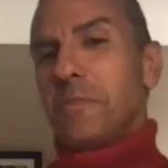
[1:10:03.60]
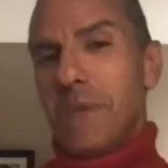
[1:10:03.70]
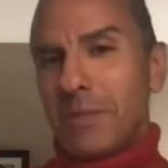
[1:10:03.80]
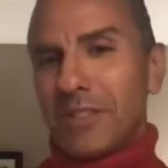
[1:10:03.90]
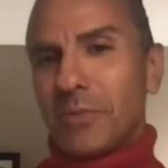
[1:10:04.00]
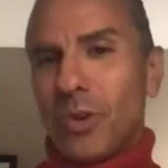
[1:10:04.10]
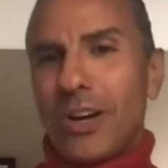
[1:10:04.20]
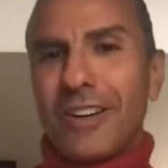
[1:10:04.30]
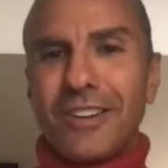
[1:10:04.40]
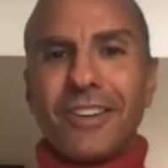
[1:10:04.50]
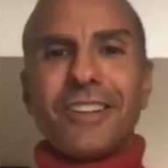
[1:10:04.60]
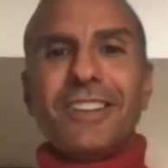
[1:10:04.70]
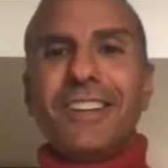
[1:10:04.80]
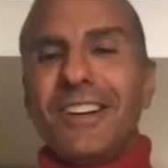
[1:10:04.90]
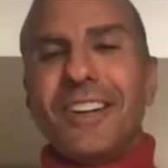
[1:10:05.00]
maybe some water.
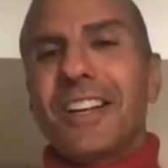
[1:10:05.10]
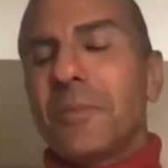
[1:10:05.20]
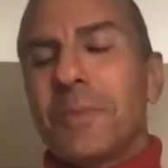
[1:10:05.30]
You know, it'll